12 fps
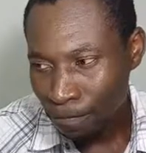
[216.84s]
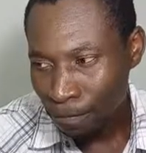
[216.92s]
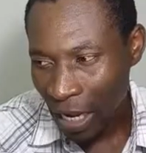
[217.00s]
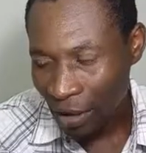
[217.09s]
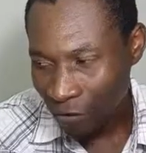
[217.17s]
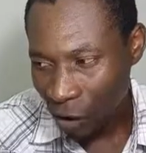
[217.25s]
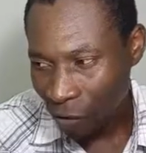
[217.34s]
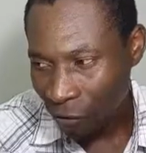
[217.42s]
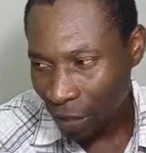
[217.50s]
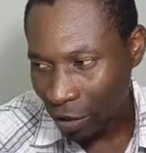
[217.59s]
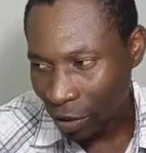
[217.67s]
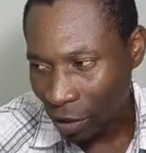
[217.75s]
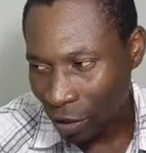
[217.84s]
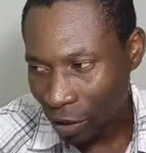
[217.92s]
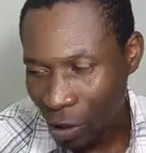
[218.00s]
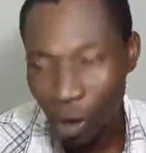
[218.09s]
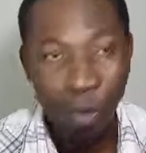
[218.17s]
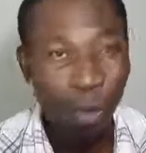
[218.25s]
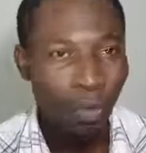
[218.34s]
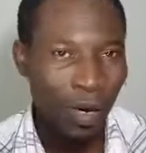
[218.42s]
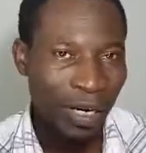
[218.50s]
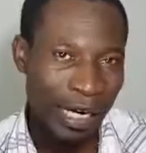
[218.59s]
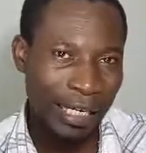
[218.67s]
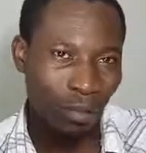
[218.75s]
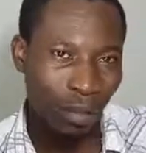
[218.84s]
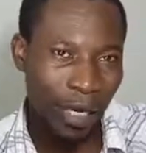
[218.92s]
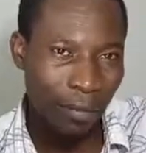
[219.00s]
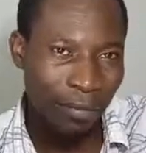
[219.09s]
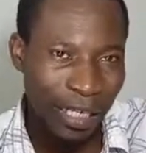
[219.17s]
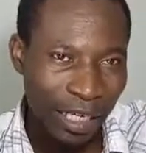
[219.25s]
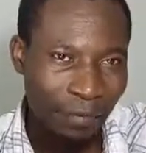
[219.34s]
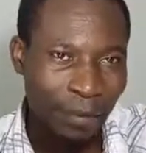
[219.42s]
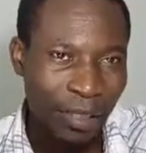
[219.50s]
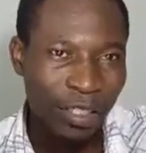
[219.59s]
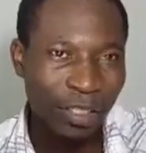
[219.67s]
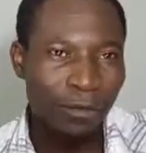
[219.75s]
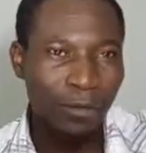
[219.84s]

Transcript: involvement, or whether it will help the other person